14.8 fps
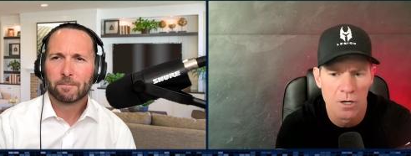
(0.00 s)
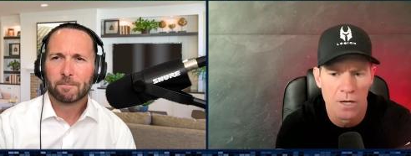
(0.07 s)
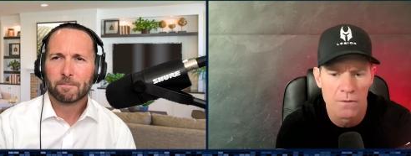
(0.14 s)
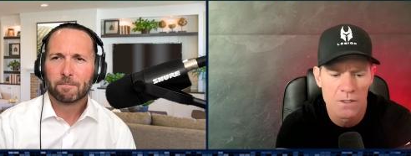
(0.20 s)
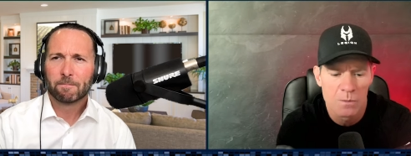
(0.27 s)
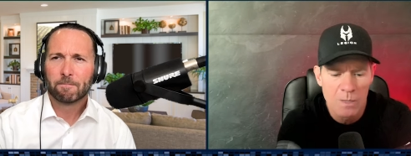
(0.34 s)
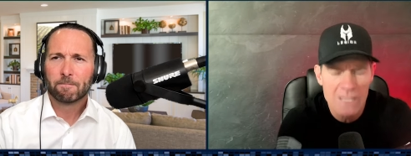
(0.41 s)

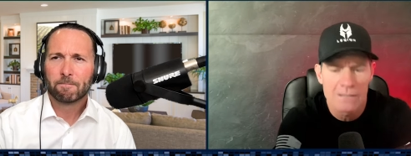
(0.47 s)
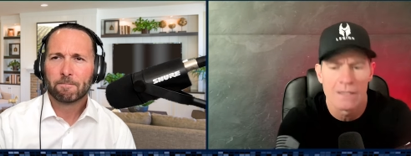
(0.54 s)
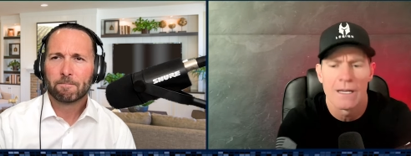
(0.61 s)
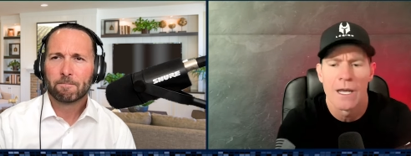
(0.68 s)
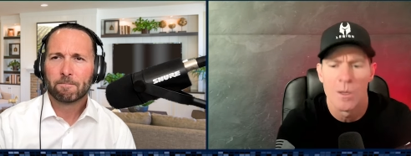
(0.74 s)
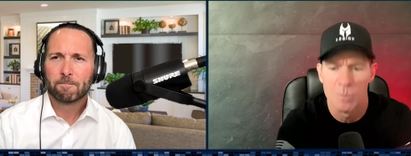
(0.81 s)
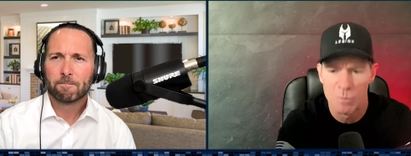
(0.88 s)
Speaker 1: office based on
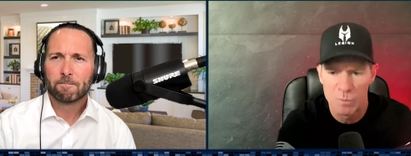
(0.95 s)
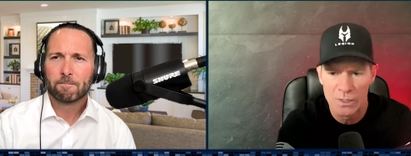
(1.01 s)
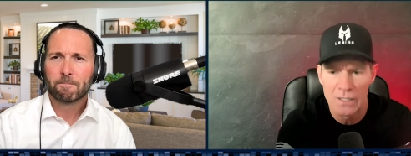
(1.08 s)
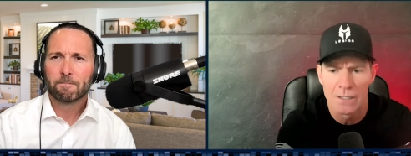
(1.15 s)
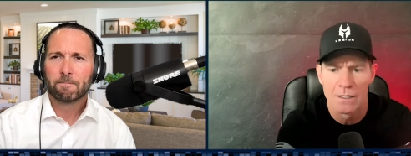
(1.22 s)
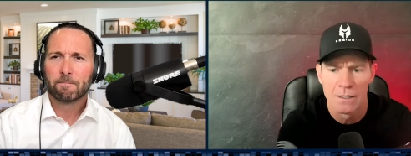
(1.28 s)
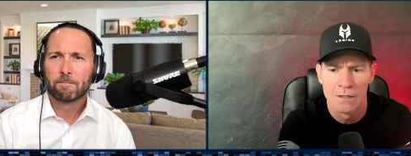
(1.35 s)
how
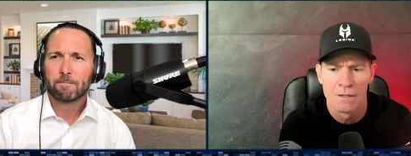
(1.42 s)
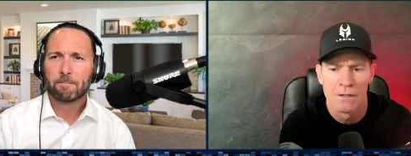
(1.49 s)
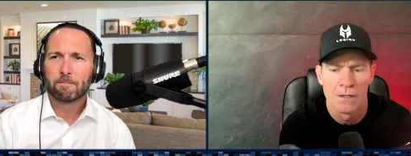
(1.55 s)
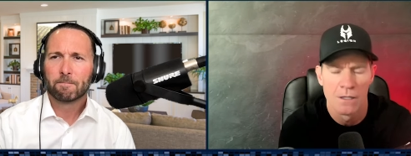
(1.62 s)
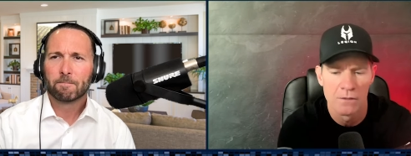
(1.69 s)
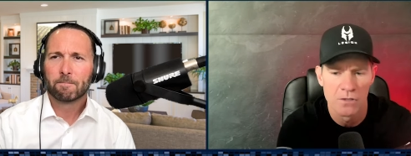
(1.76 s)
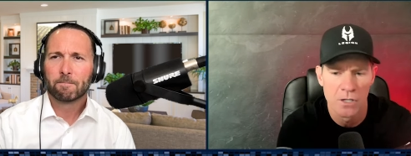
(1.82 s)
big
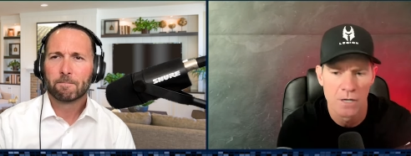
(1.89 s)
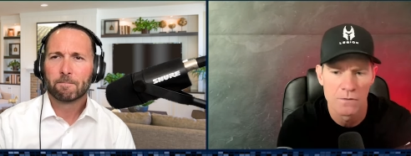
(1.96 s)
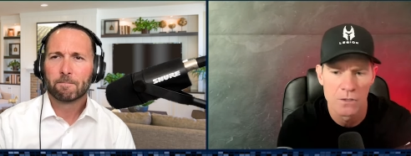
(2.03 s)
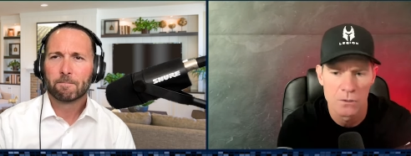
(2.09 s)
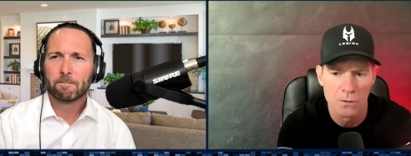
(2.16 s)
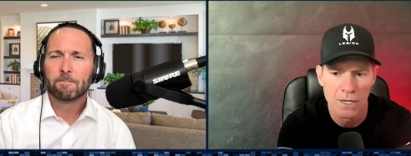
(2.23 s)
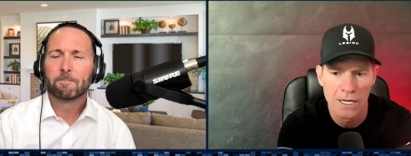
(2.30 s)
of an office
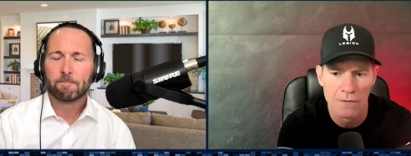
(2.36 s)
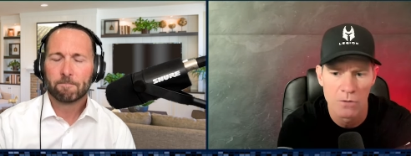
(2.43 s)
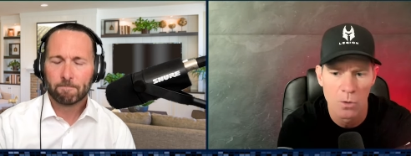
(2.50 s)
you have.